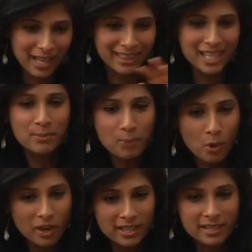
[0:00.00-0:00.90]
at this
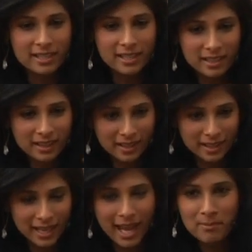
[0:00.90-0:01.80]
point,
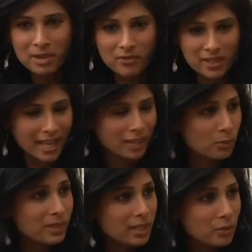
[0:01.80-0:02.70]
the IMF is
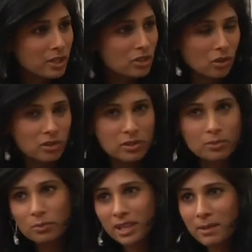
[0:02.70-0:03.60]
adequately resourced.
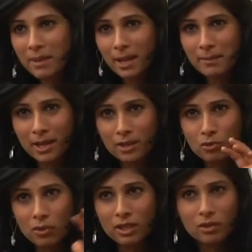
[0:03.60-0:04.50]
We can make about
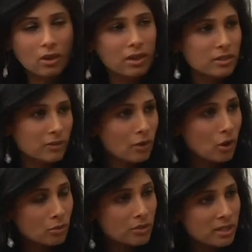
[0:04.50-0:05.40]
$1 trillion of
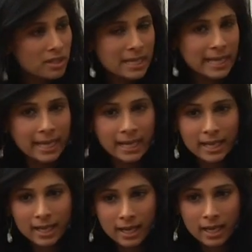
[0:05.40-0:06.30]
loans.
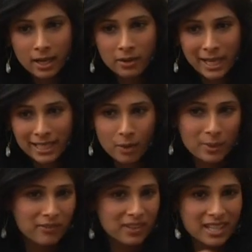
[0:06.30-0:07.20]
Right now,
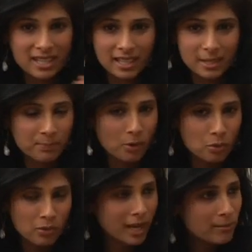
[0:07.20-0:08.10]
we have 36
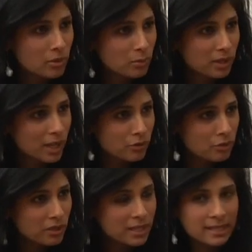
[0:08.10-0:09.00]
programs with
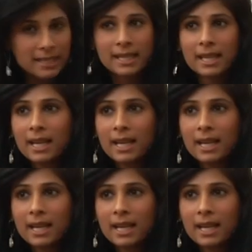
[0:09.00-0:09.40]
countries.